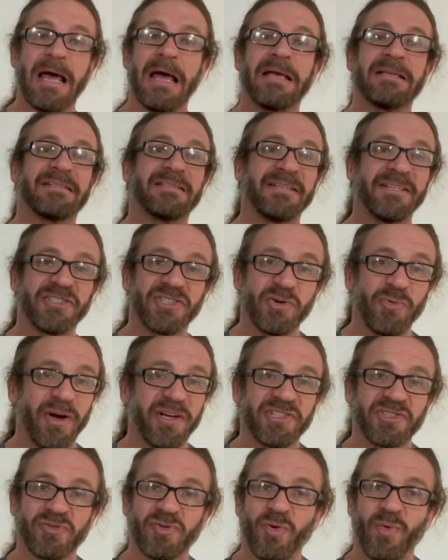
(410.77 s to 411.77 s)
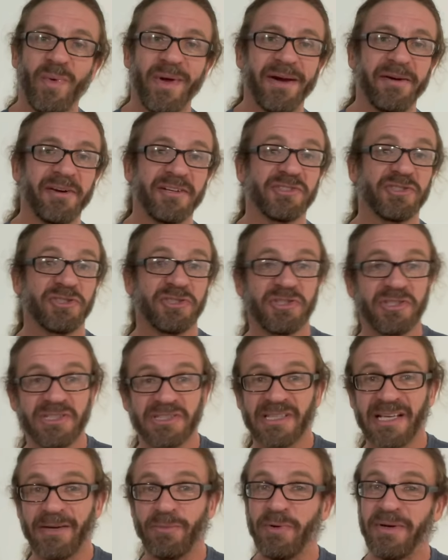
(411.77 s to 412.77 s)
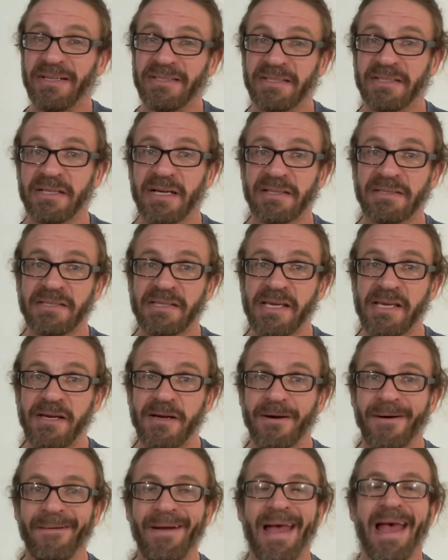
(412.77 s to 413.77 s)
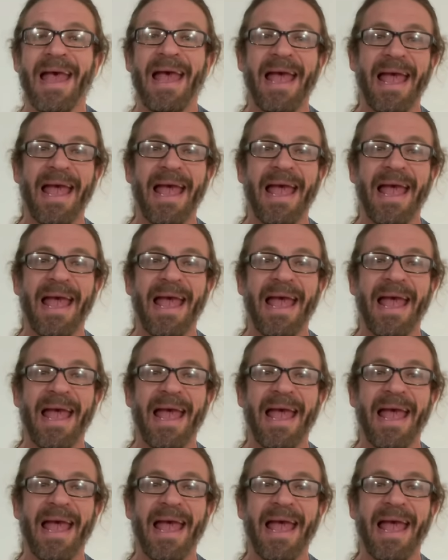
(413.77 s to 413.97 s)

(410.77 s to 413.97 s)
situational awareness, just like we discussed here.